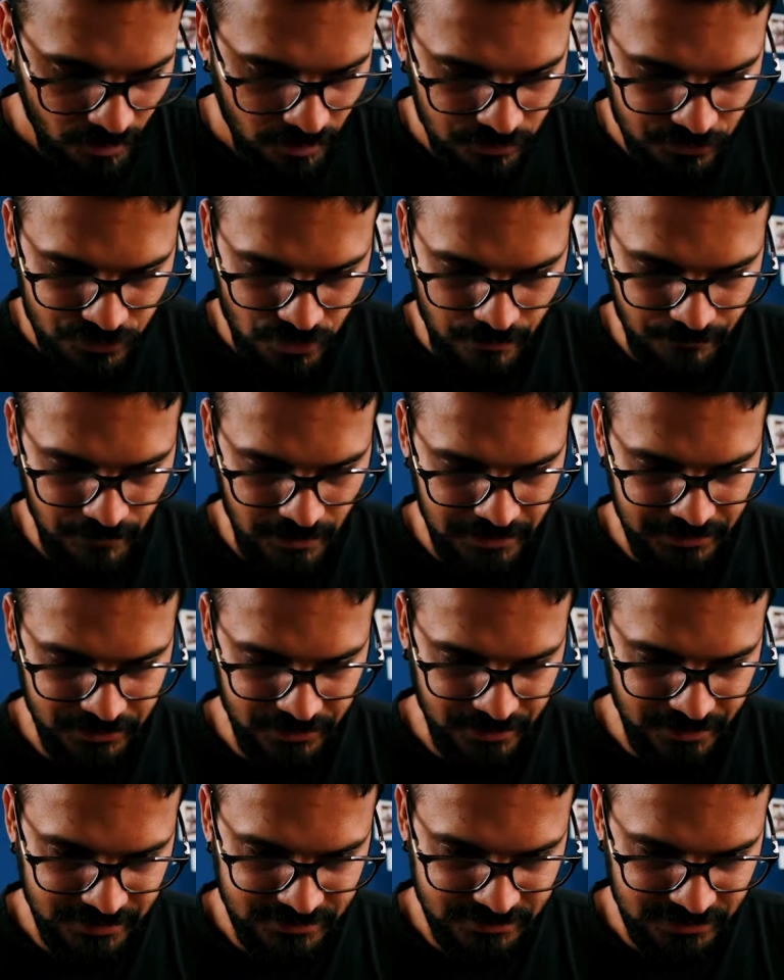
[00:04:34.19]
So if I
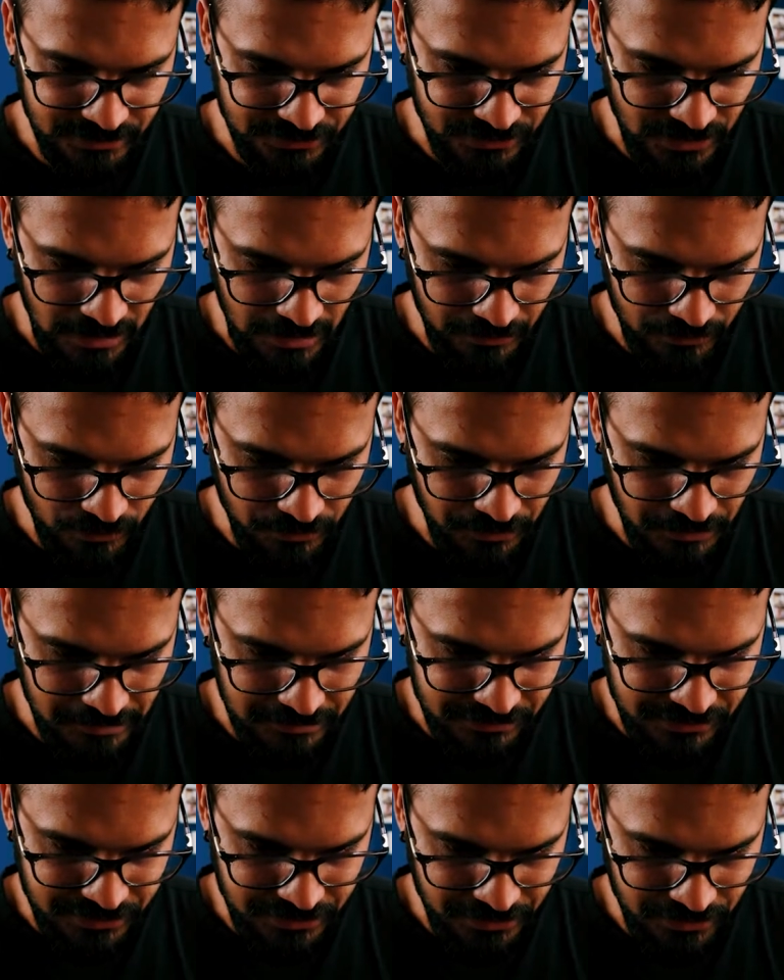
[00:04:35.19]
increase the shadow, you
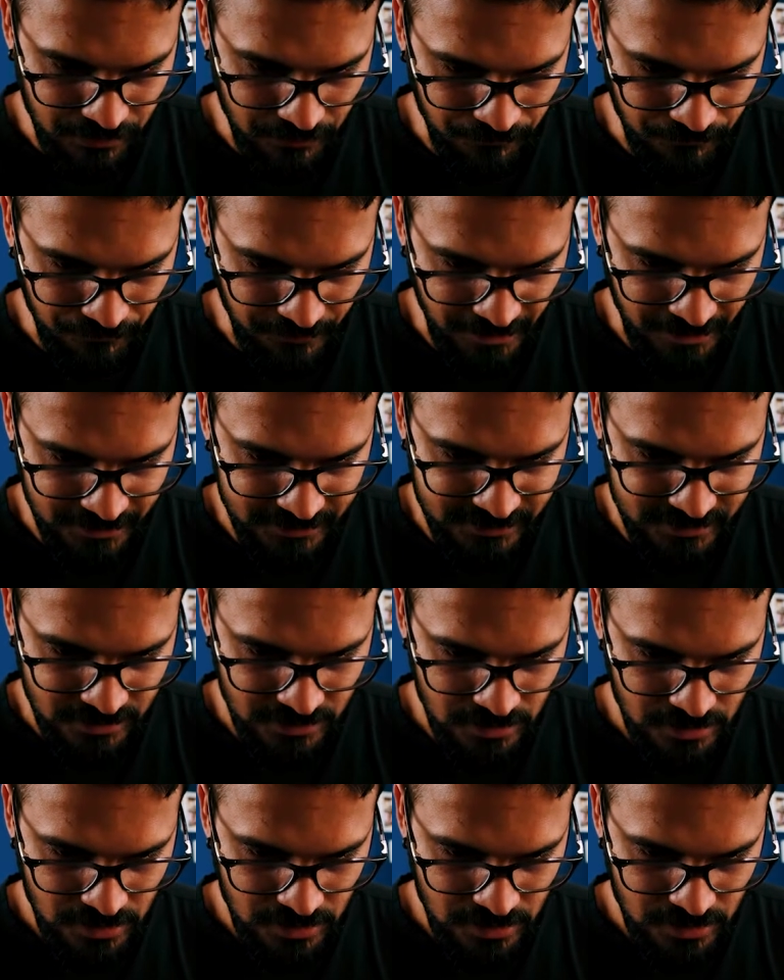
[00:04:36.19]
can see the face,